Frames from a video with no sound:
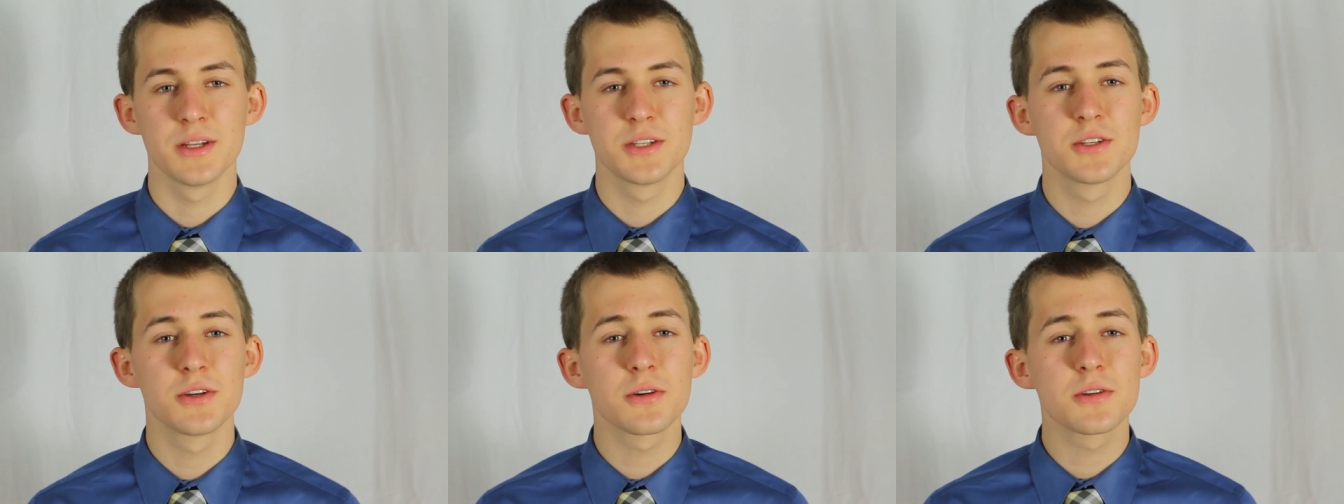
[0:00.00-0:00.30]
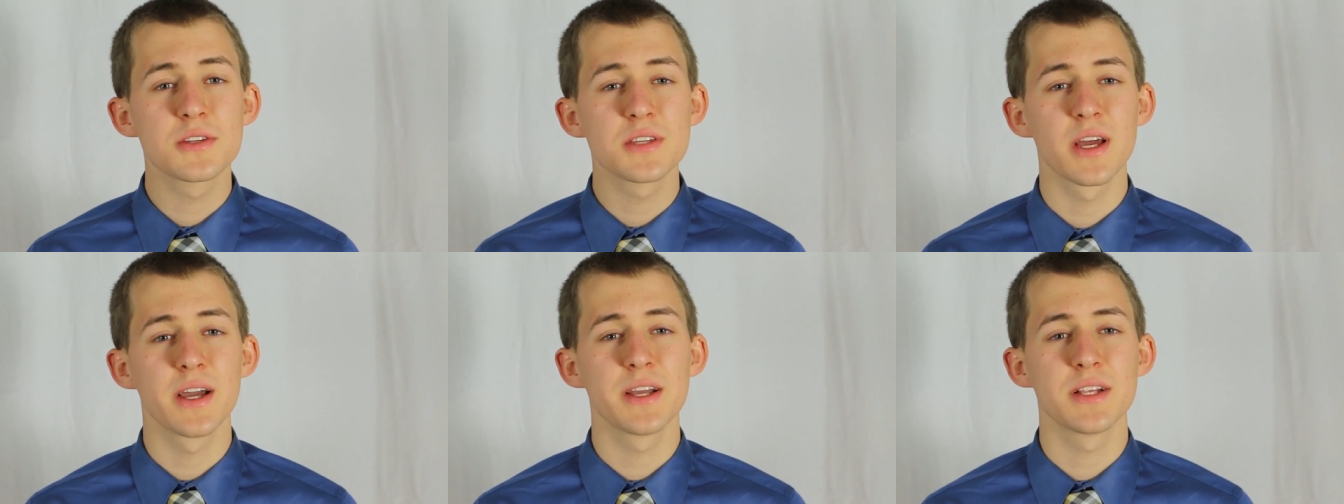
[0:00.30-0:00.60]
It
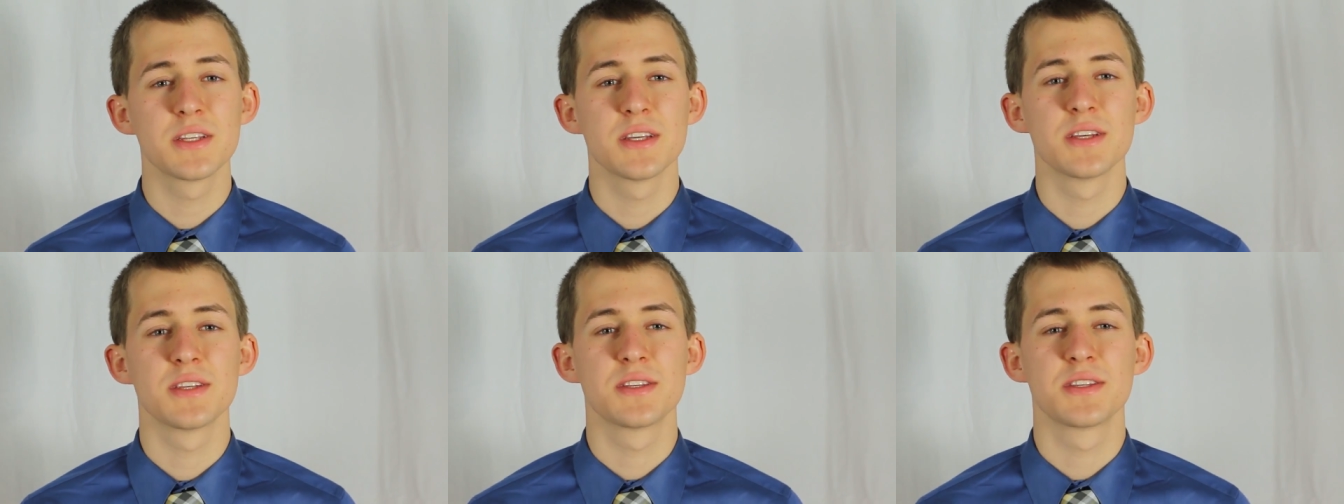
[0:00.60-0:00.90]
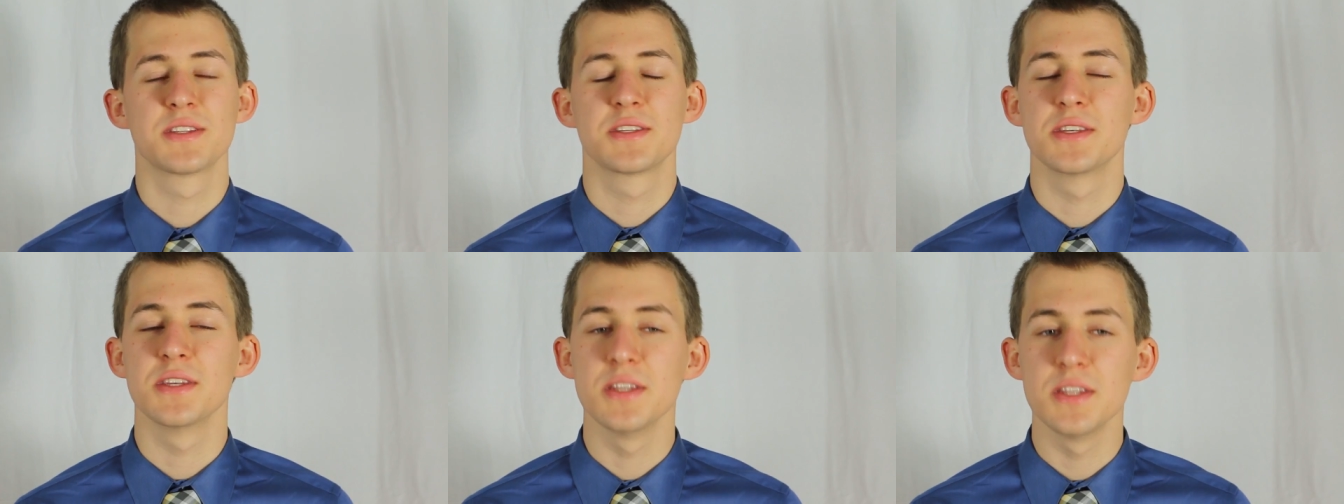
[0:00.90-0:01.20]
took
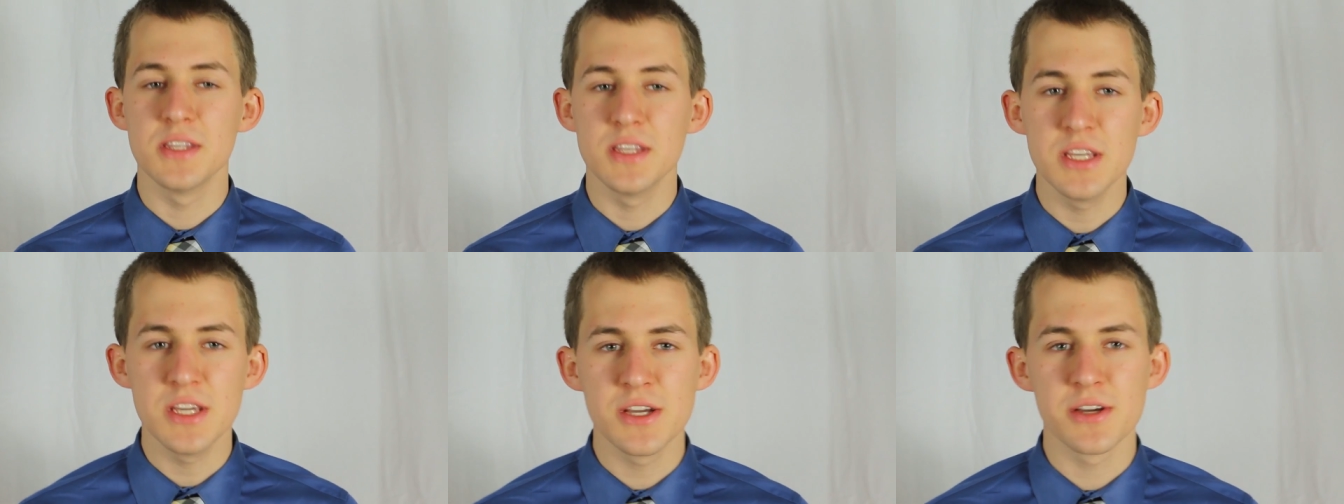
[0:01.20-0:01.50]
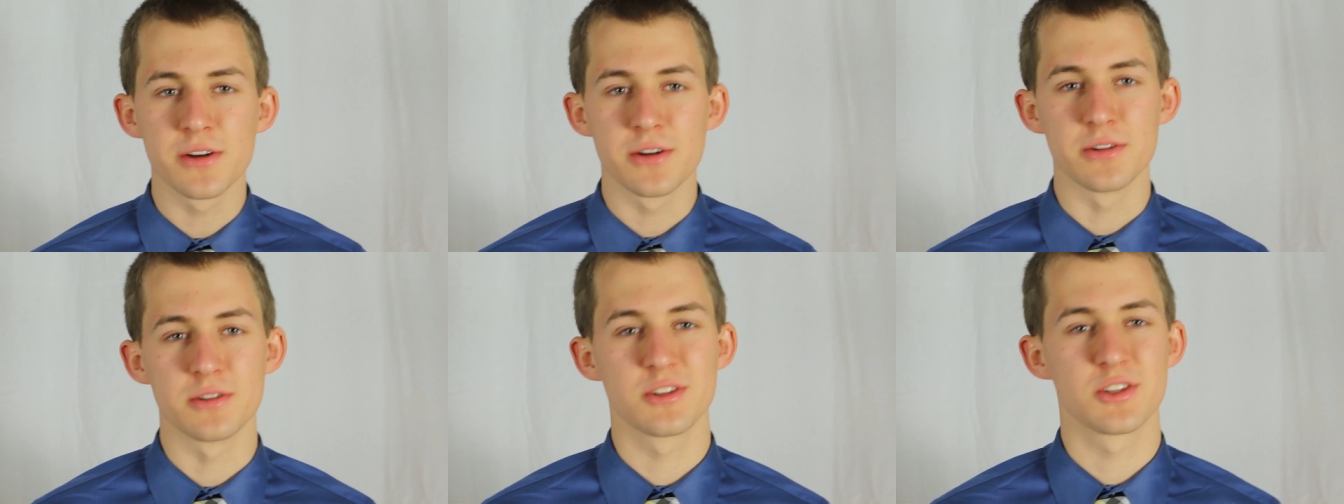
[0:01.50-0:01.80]
scientists
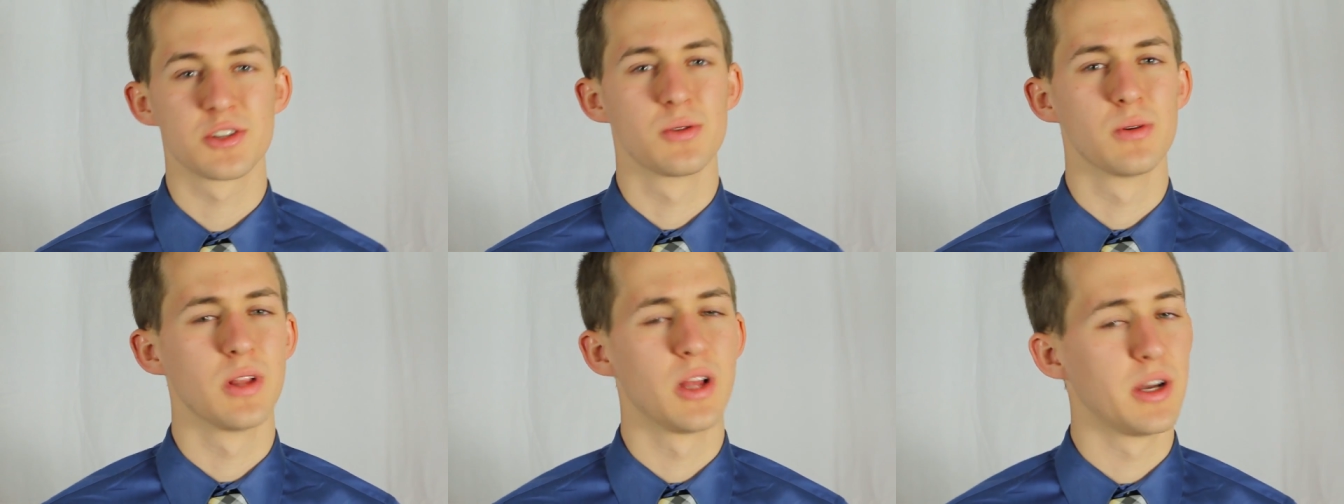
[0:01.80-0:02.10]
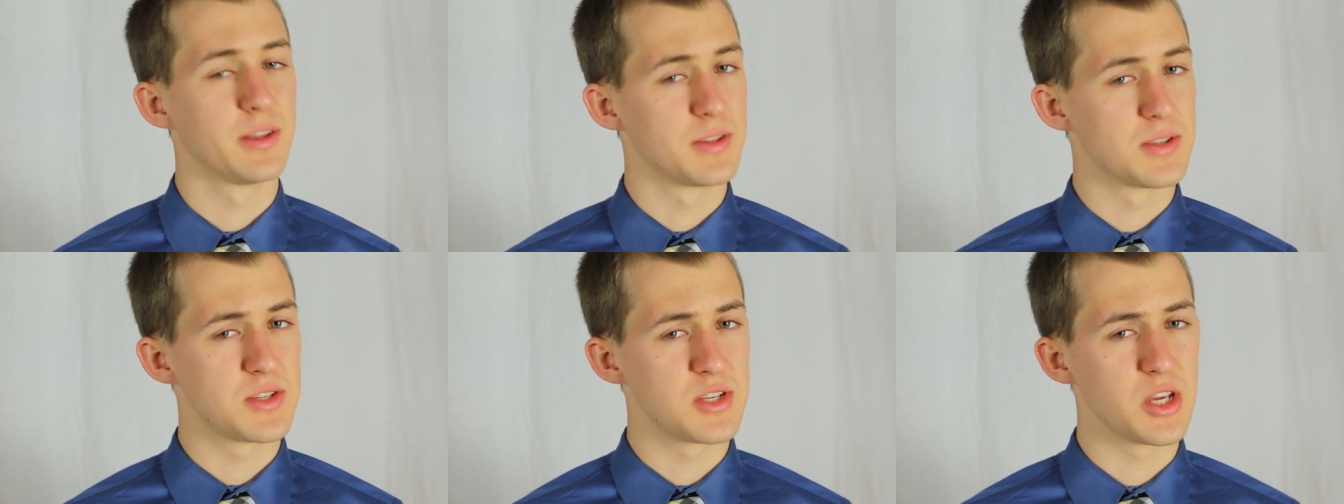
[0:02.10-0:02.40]
years to
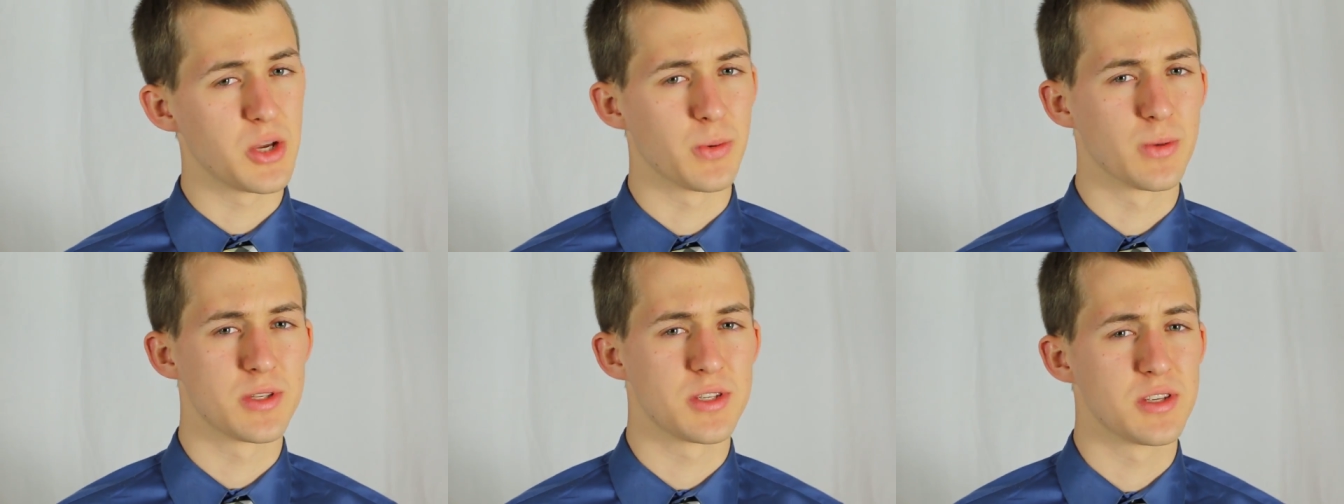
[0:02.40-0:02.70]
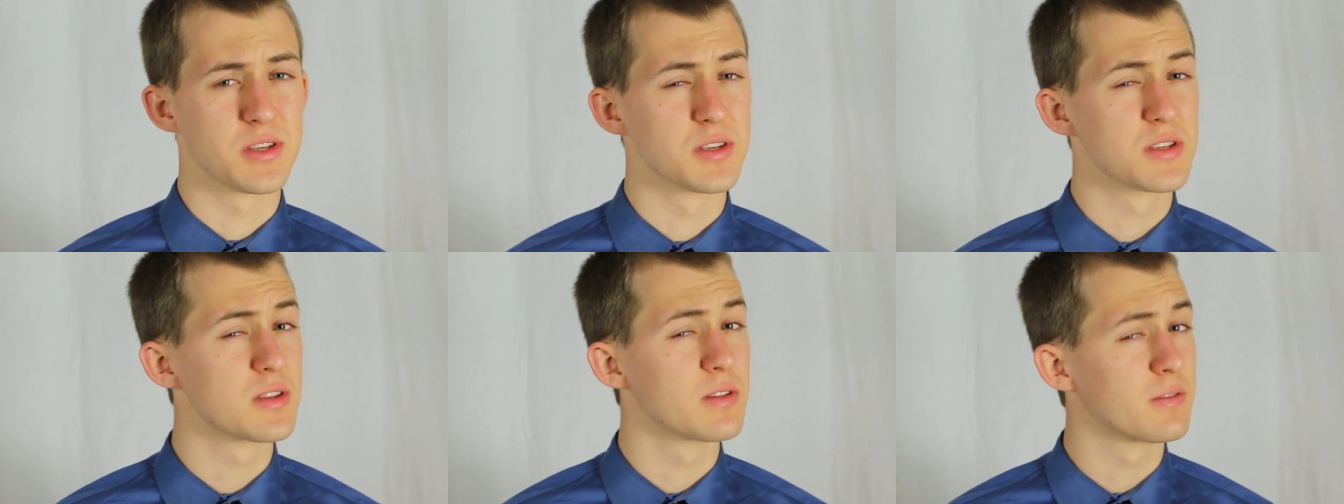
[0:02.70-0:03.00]
align the
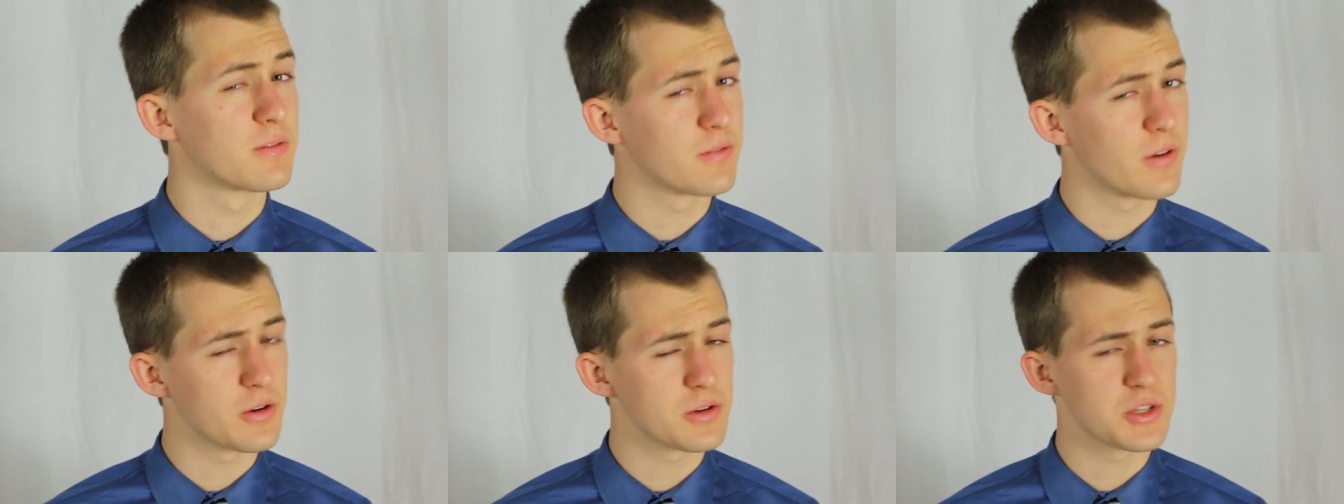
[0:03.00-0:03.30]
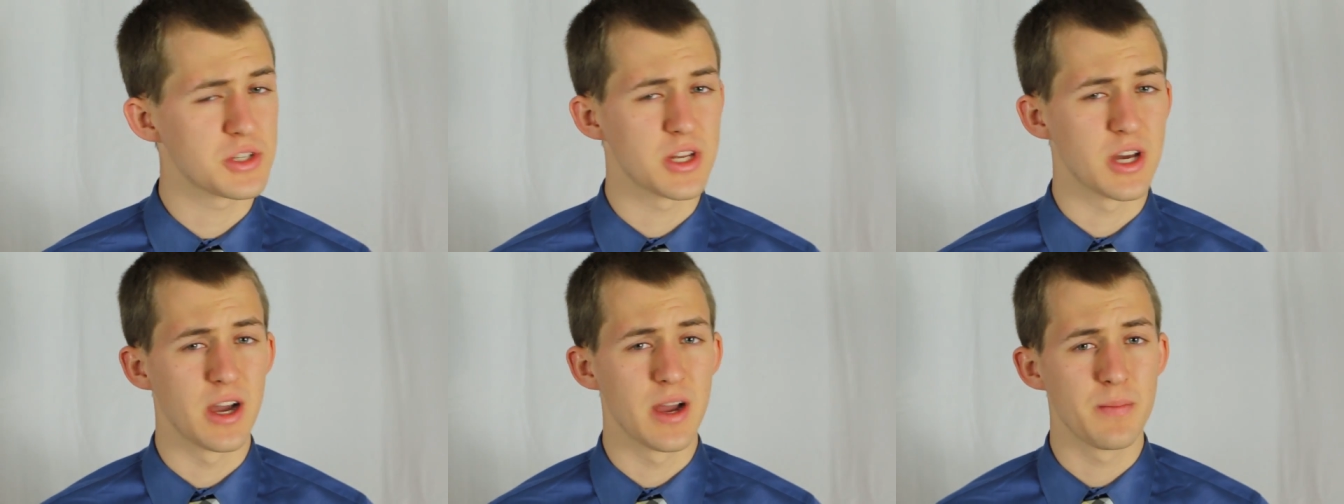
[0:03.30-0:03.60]
sequences the
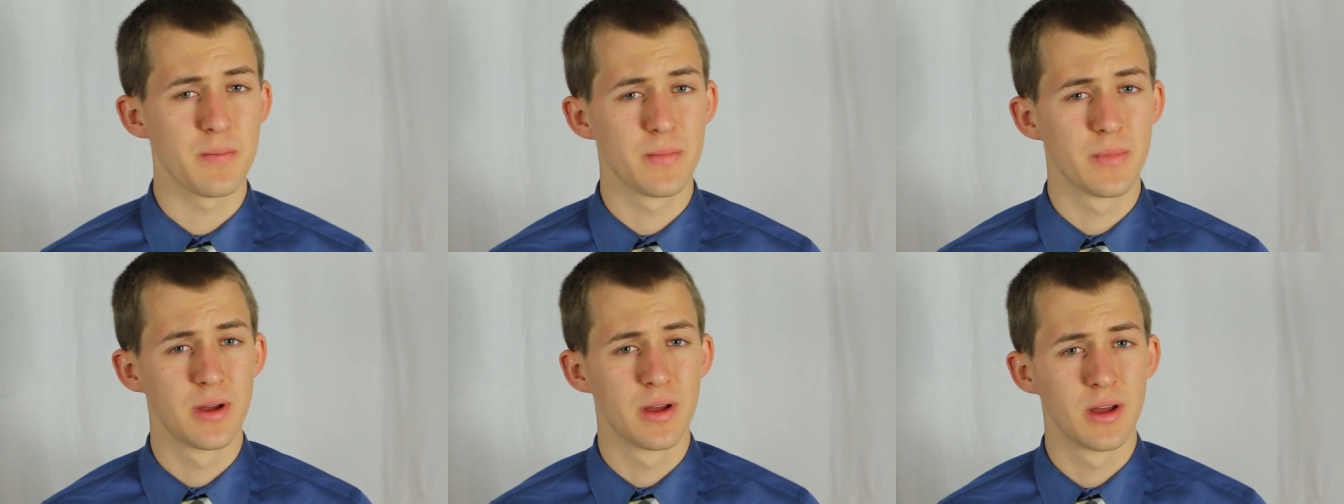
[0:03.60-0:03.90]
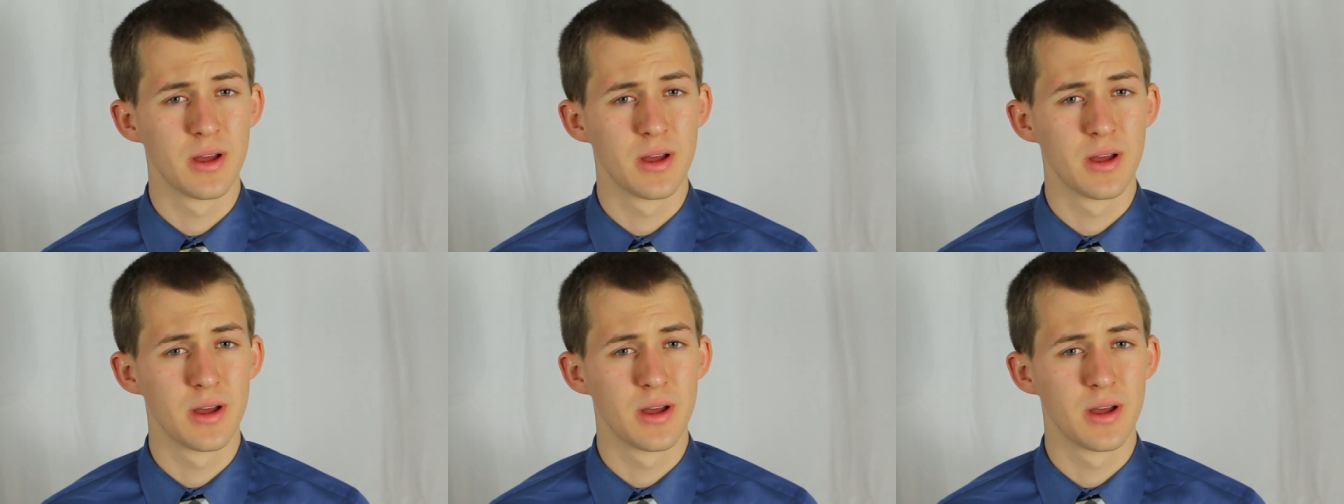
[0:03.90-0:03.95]
first time.